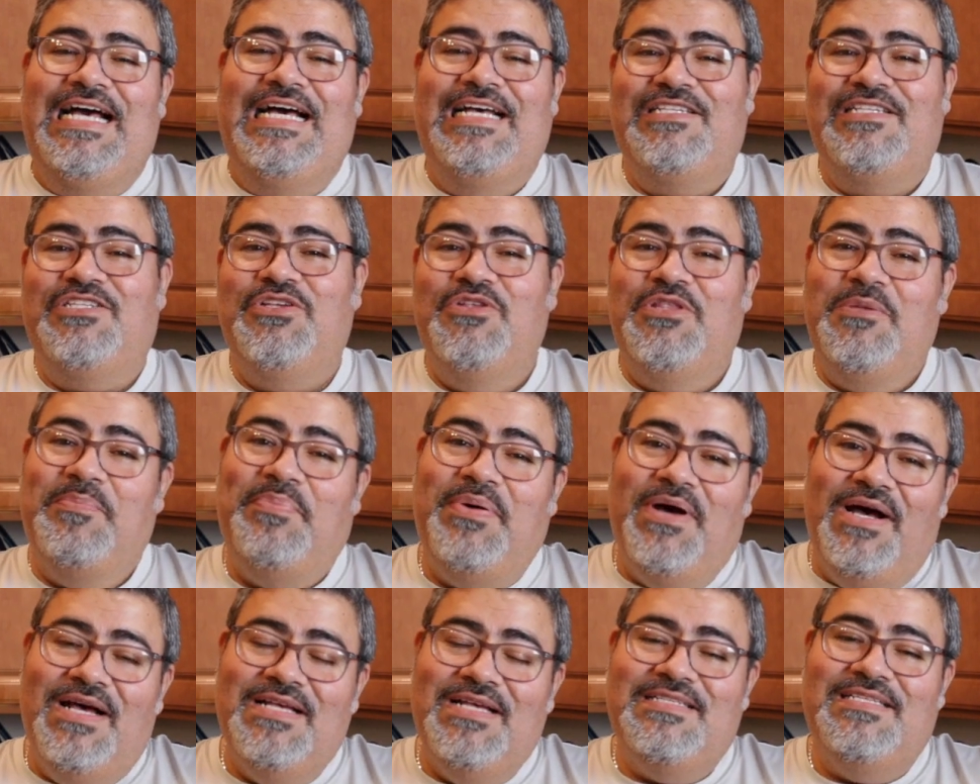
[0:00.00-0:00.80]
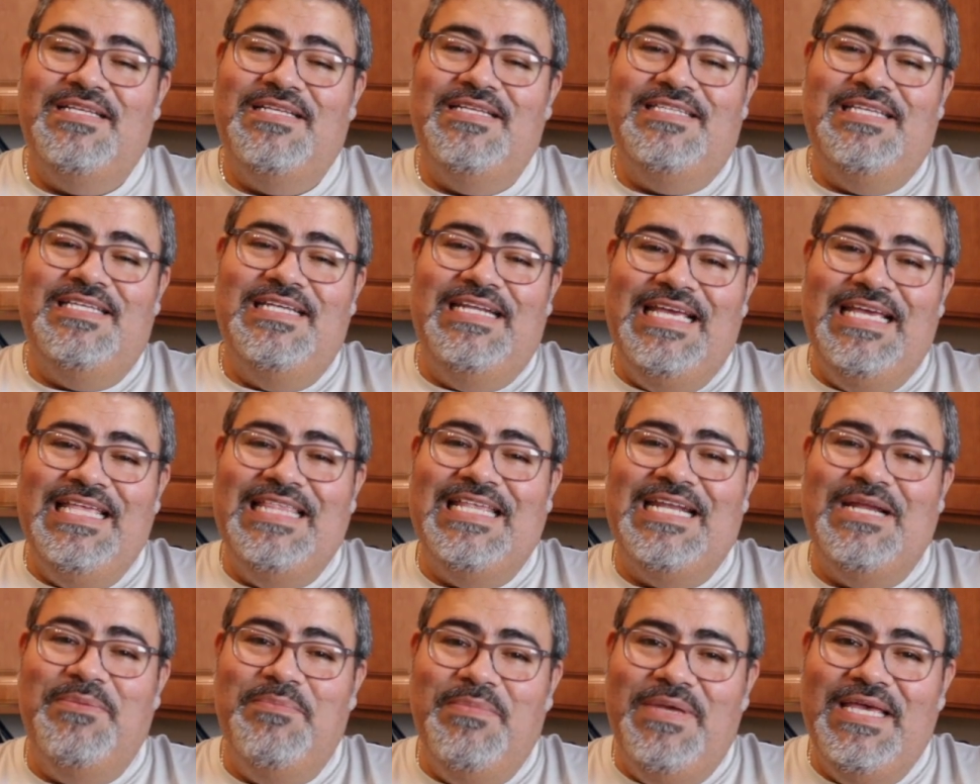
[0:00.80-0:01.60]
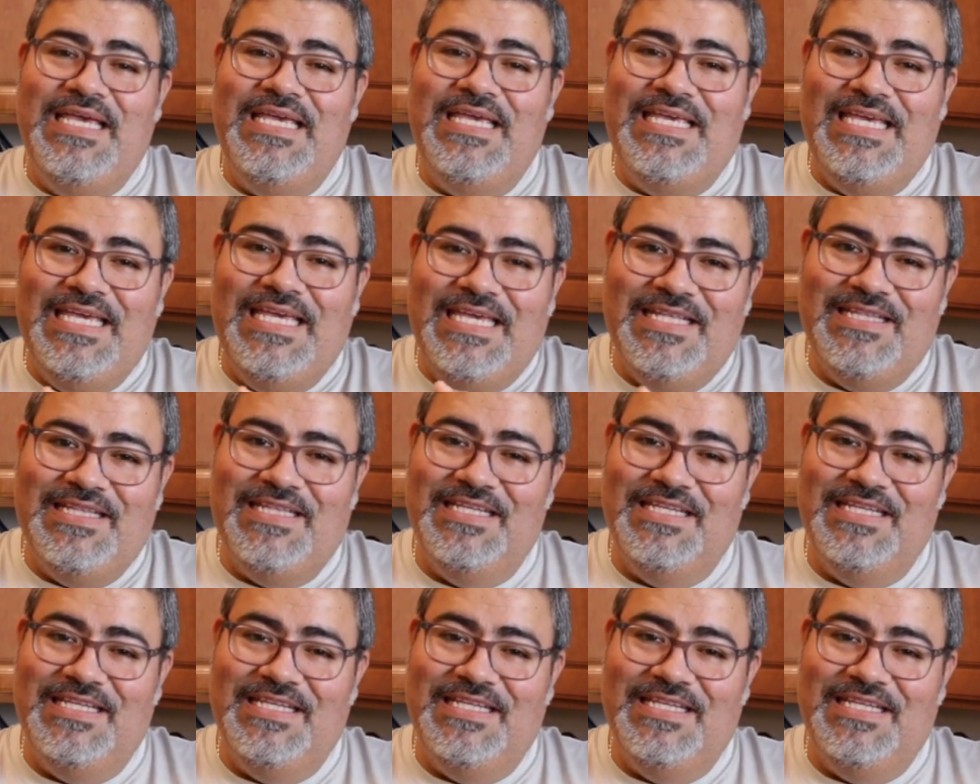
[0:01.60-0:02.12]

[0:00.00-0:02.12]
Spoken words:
So the pasta today that I'm making,